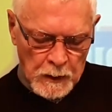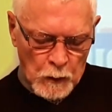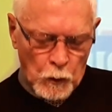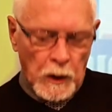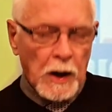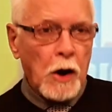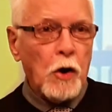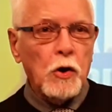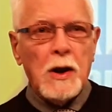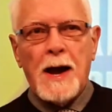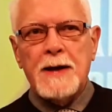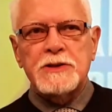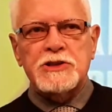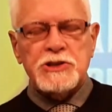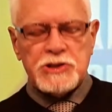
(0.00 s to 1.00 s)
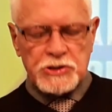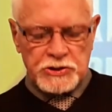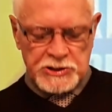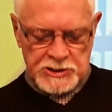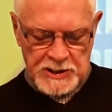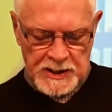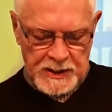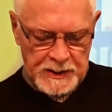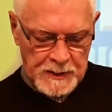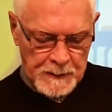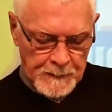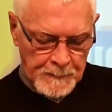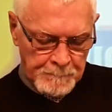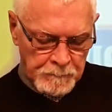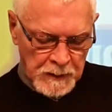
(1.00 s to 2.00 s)
We all like to succeed
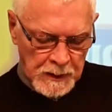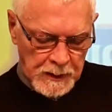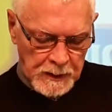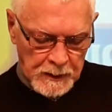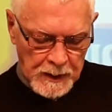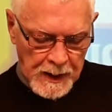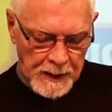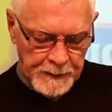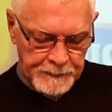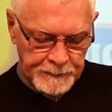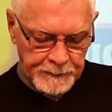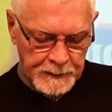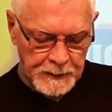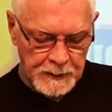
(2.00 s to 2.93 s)
in life.